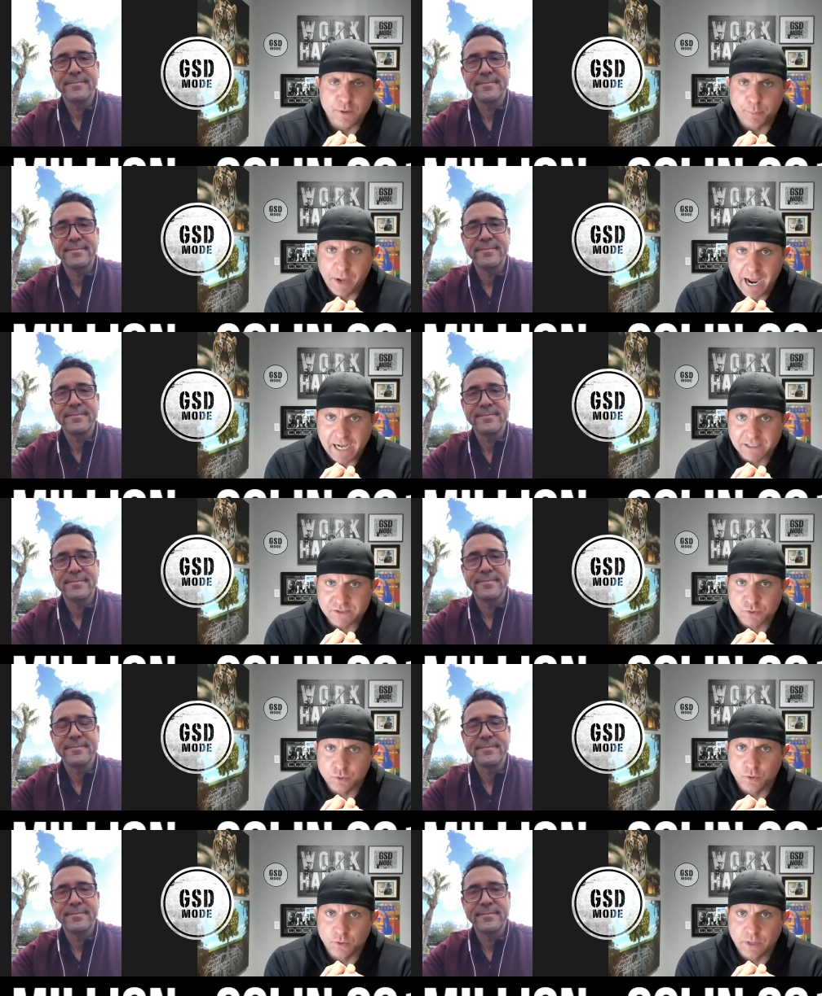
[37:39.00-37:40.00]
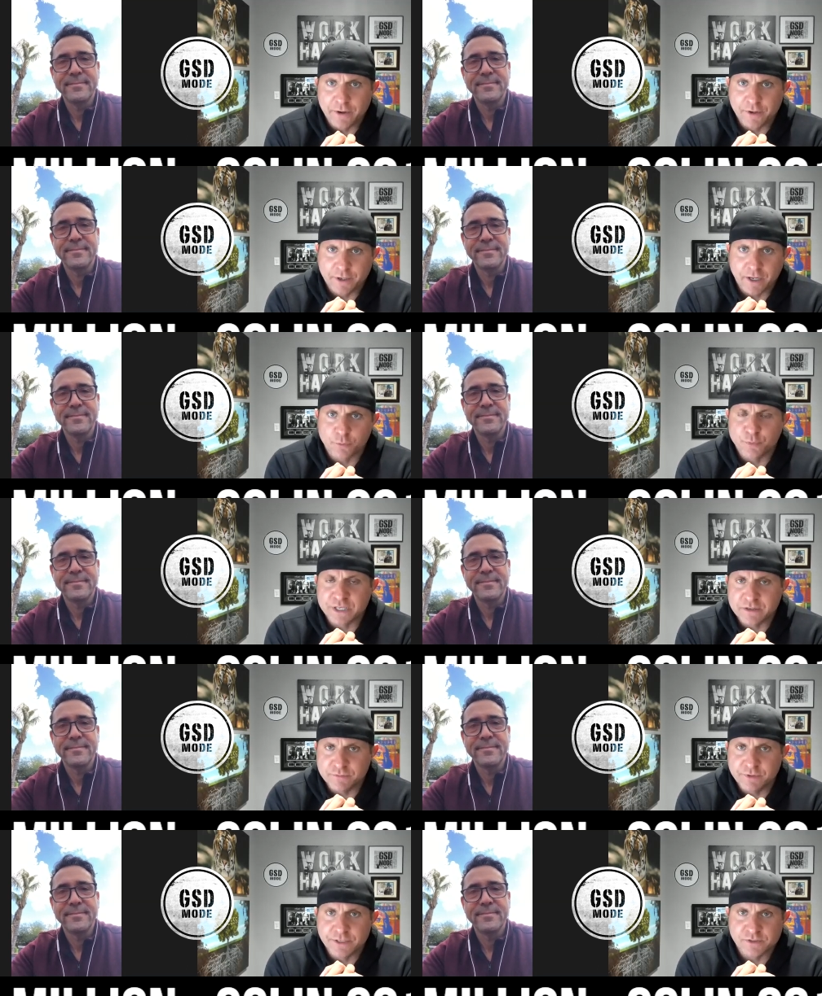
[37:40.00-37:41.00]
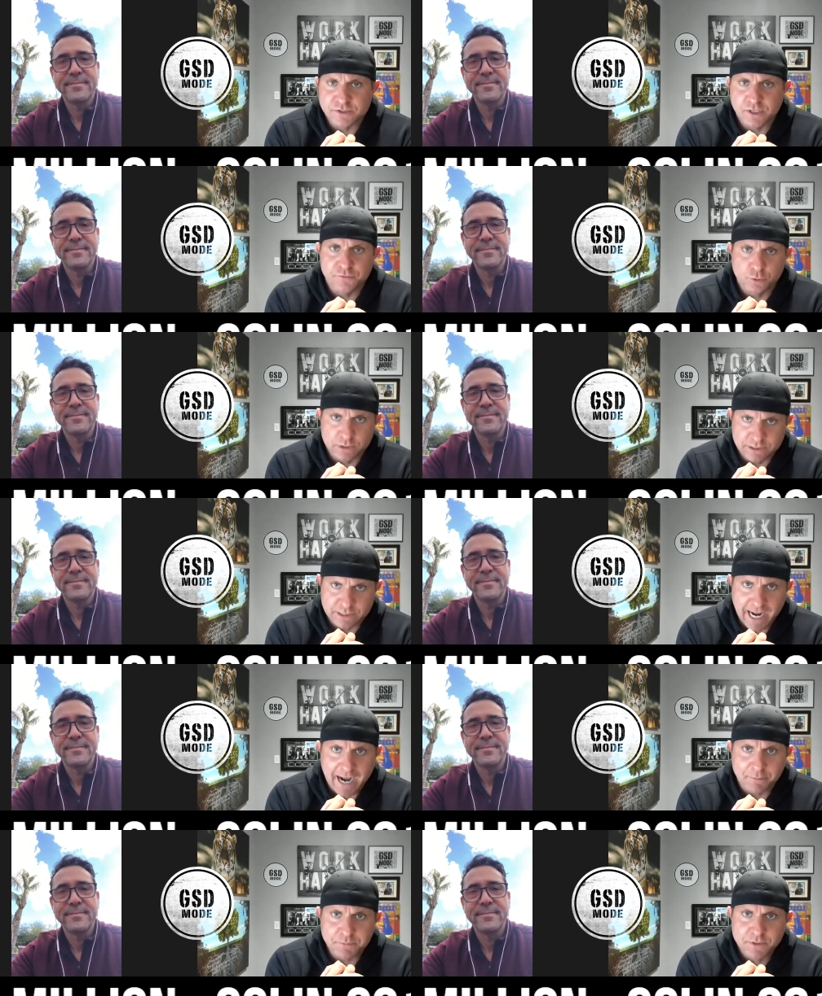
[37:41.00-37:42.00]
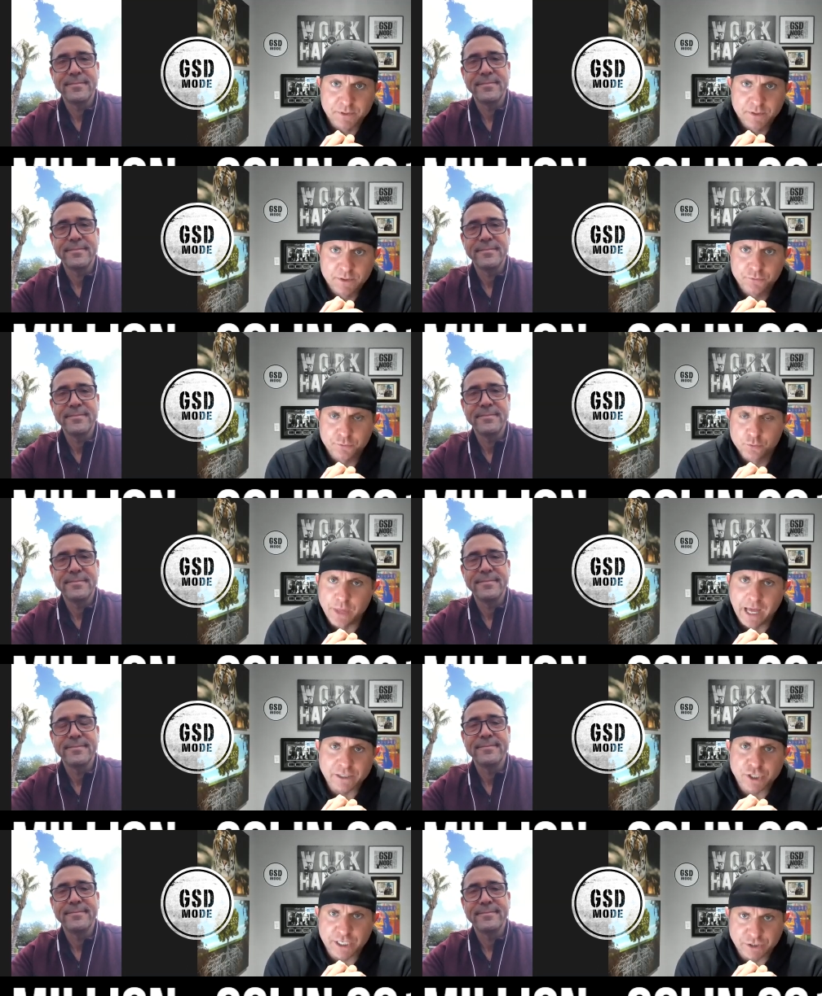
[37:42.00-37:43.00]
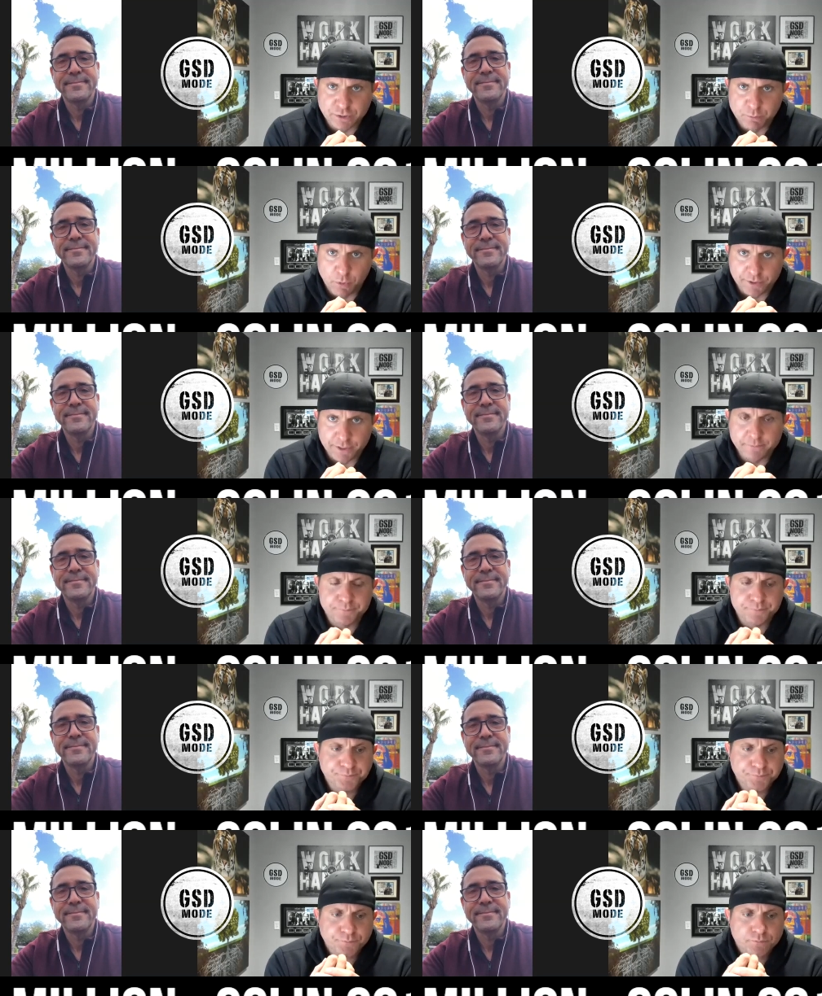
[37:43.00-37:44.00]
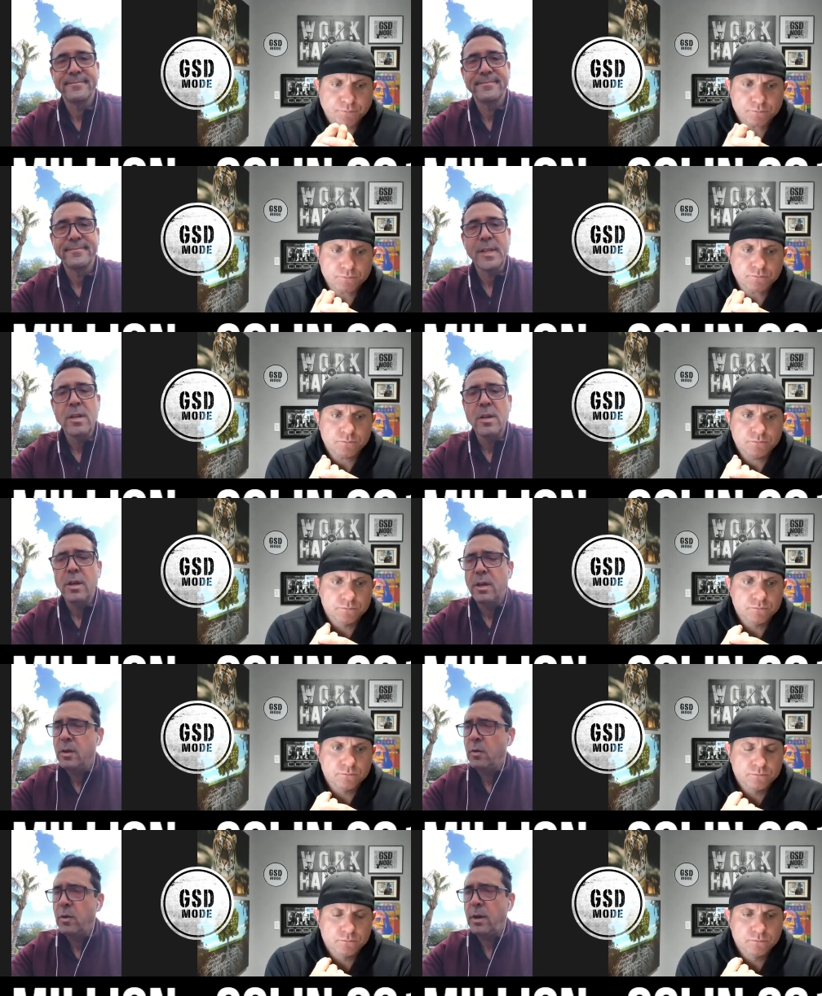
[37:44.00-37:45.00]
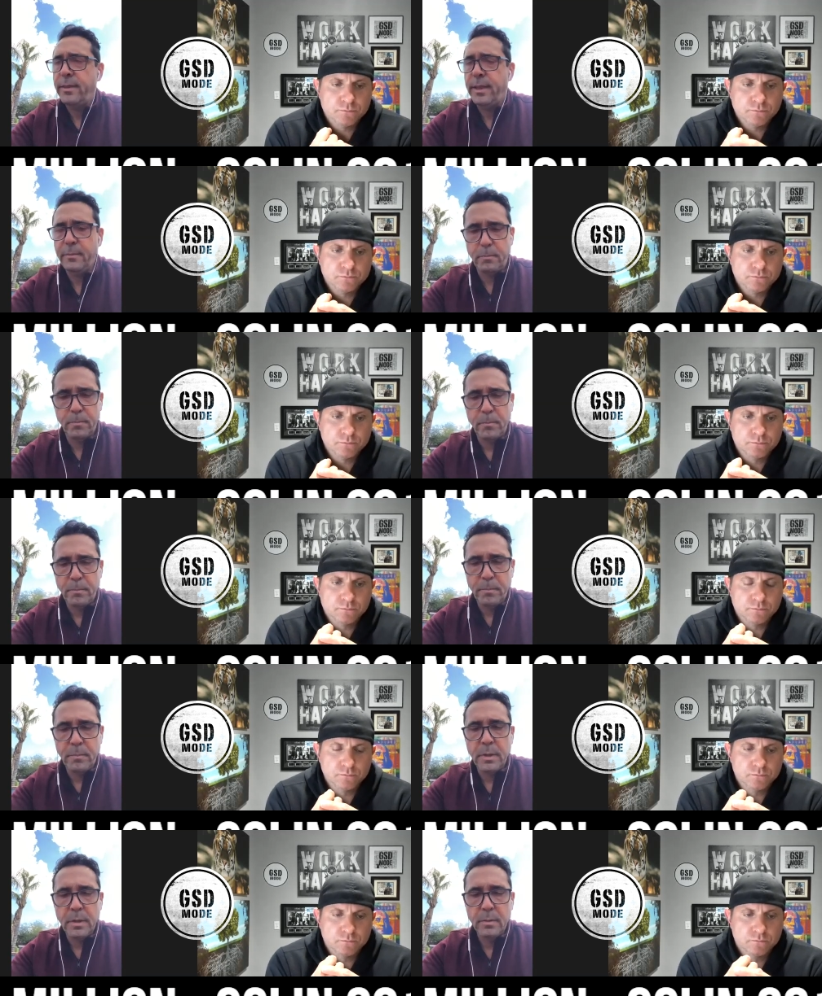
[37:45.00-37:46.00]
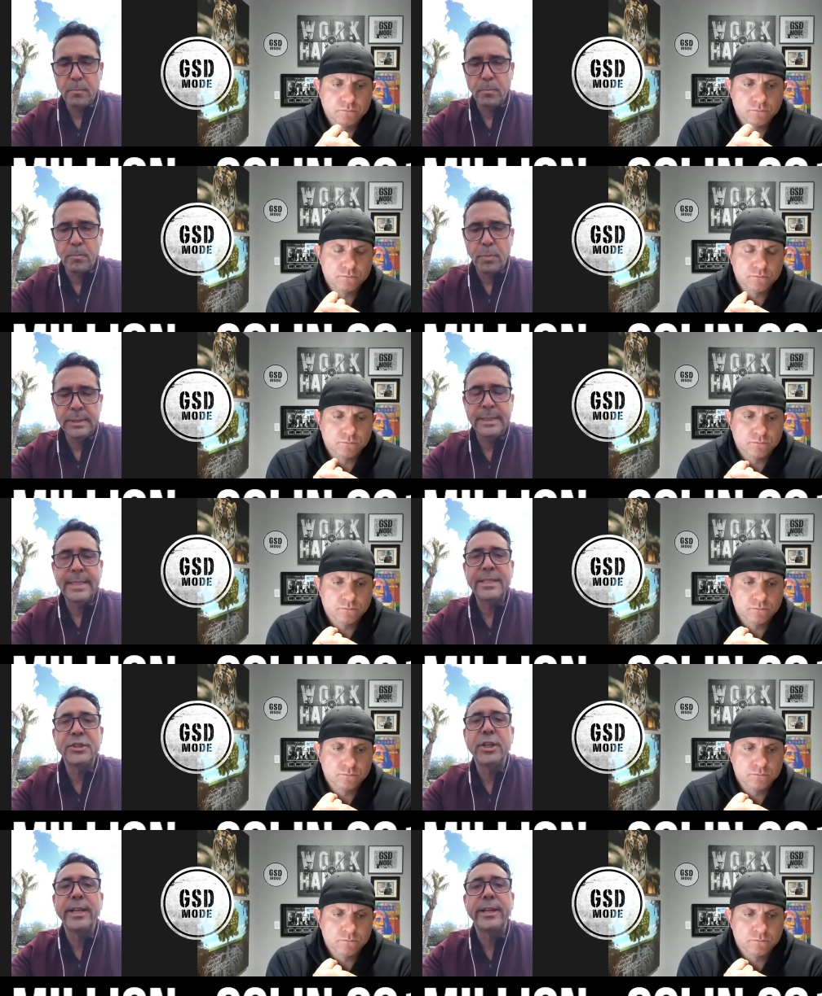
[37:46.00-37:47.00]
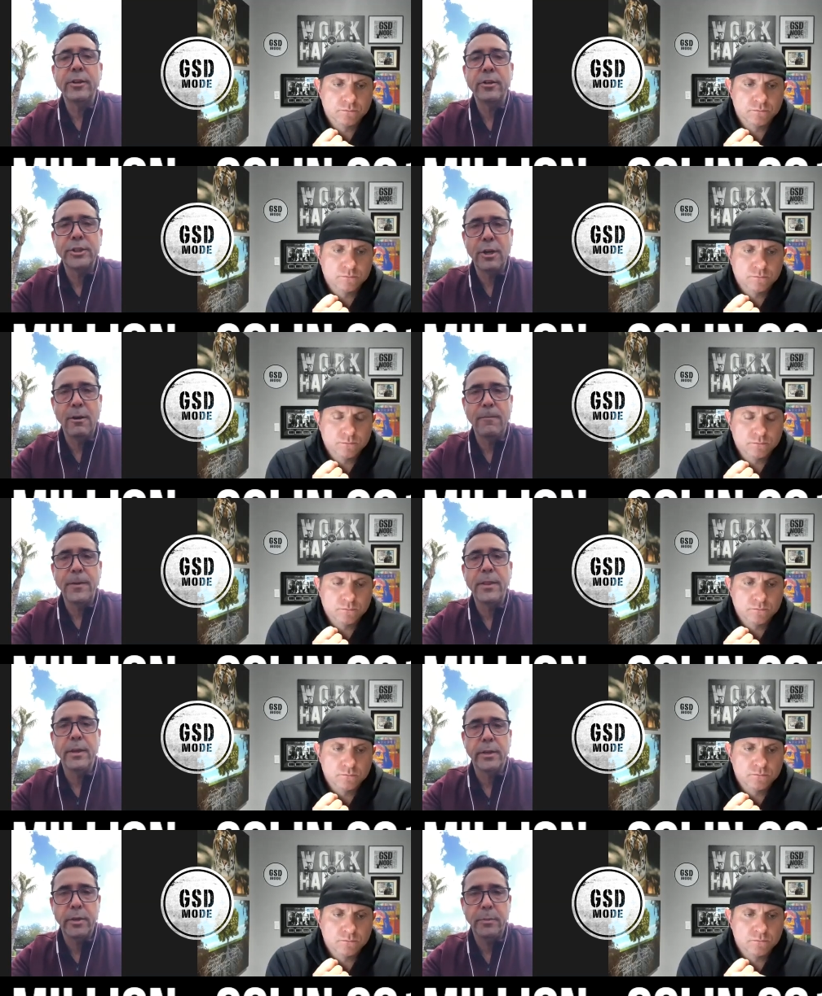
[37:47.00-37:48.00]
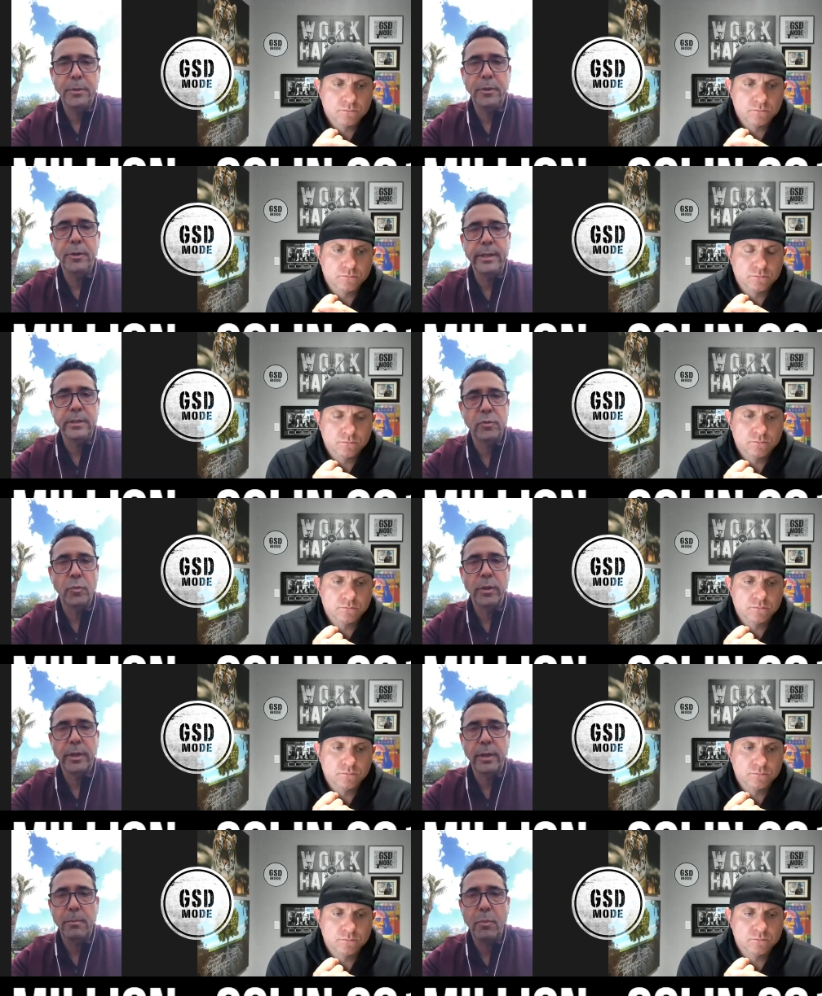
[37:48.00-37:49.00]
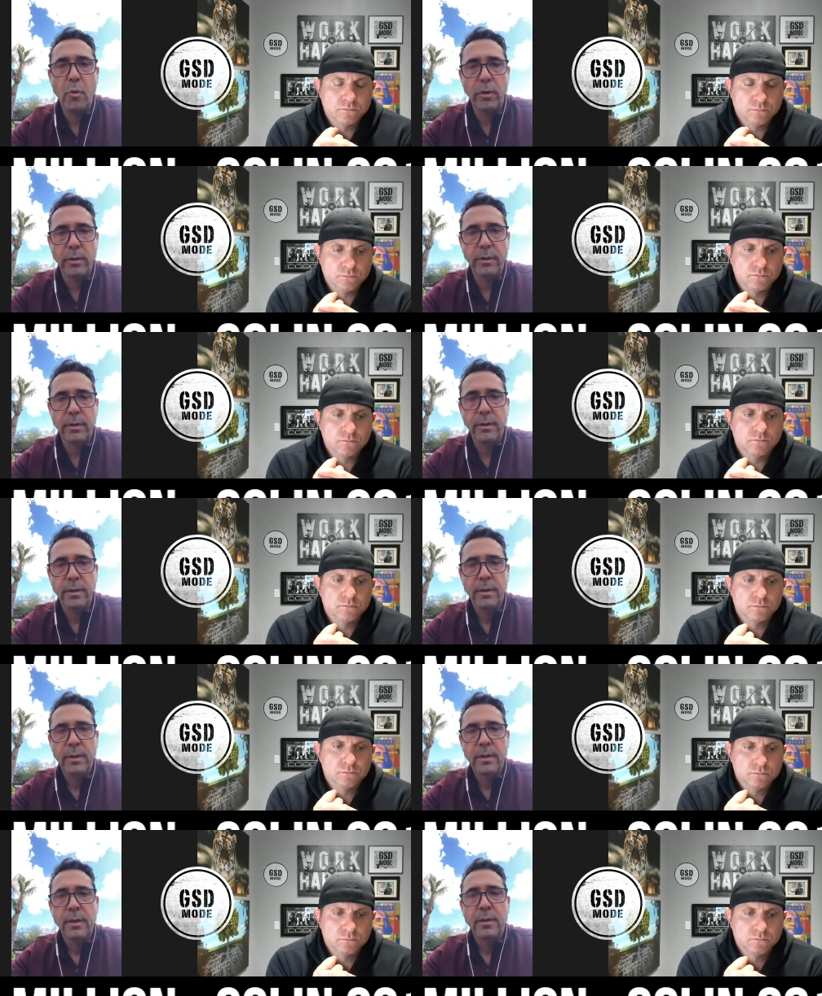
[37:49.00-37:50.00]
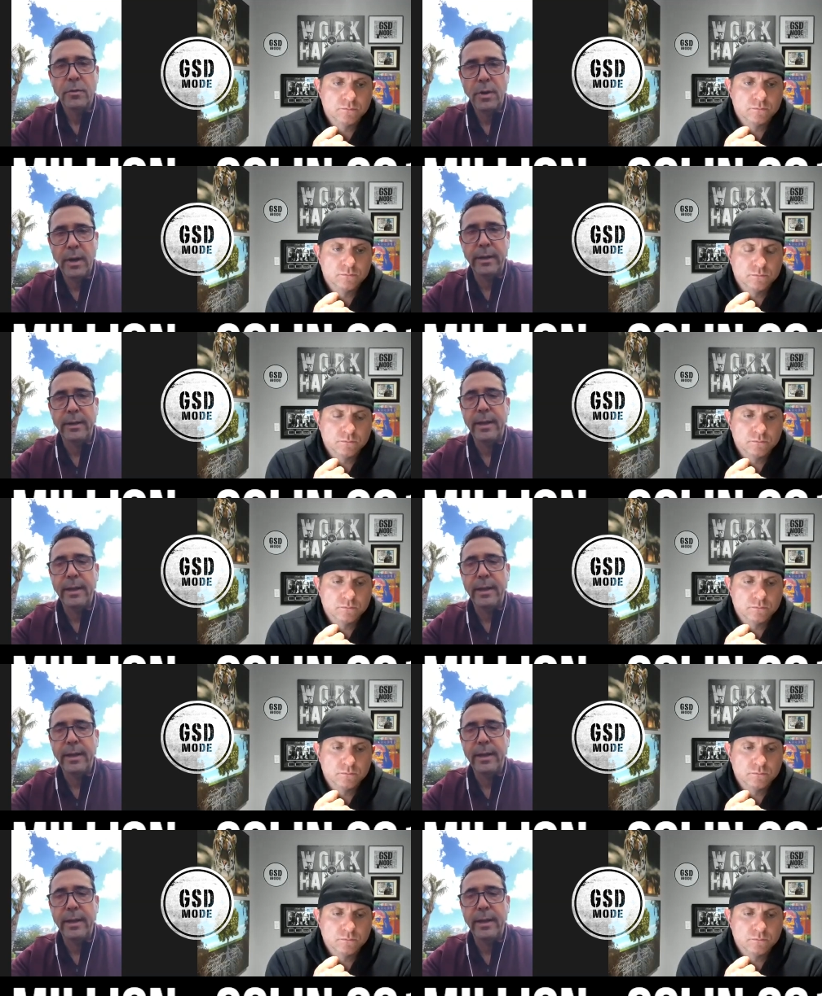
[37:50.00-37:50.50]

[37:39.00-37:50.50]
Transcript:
Speaker 1: the past to allow you to kind of reinvent yourself to adapt through that changing market?
Speaker 2: Well, I think positioning yourself in the community is really important, right?